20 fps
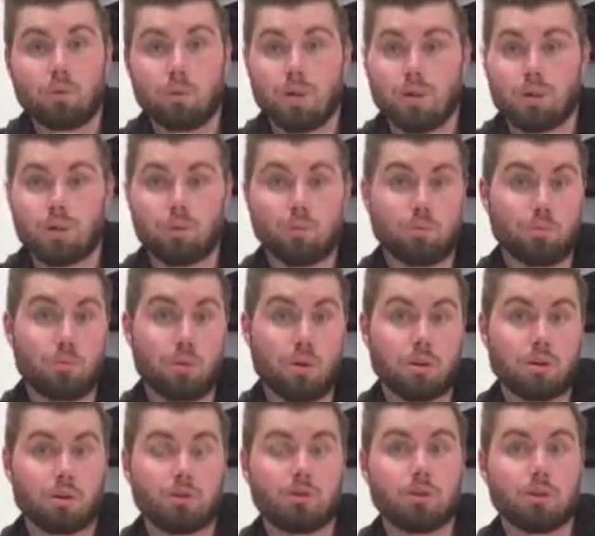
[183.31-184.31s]
whether it was
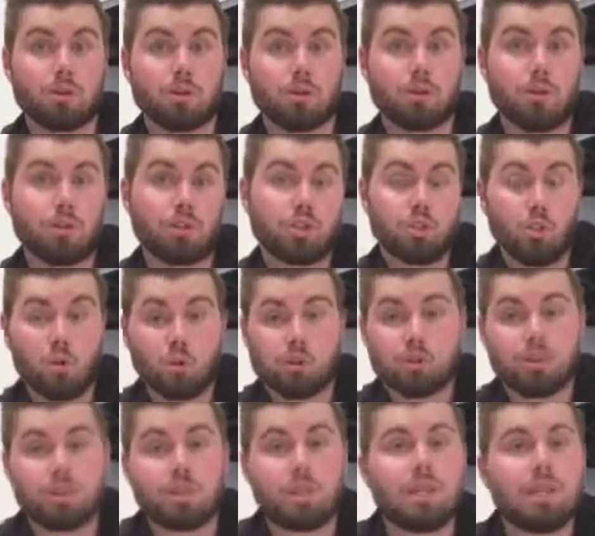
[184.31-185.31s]
part of your
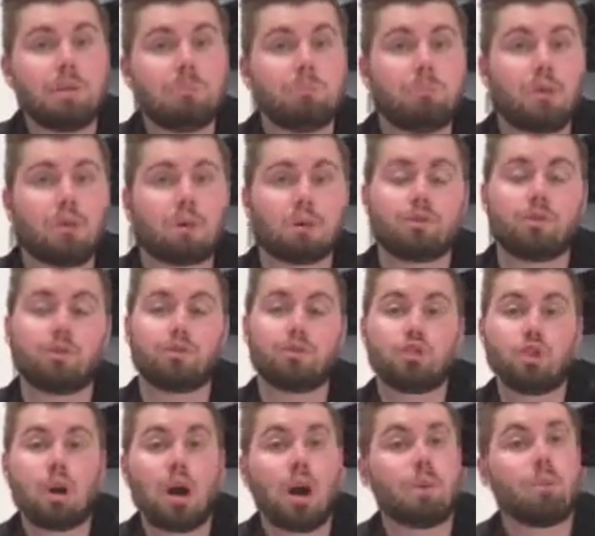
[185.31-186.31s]
sports team, part of your
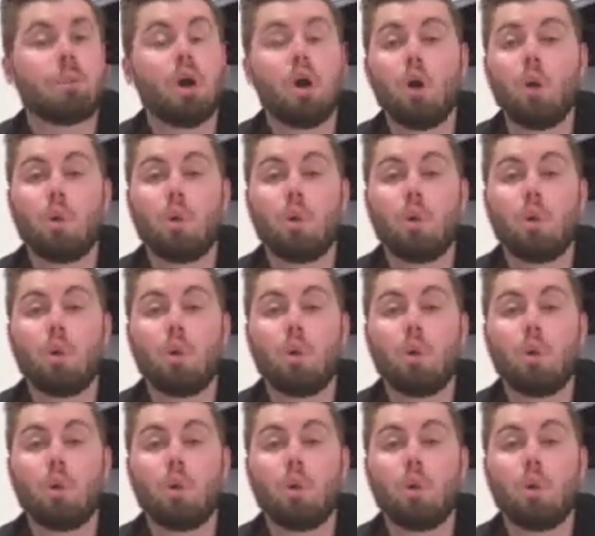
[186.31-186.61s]
job,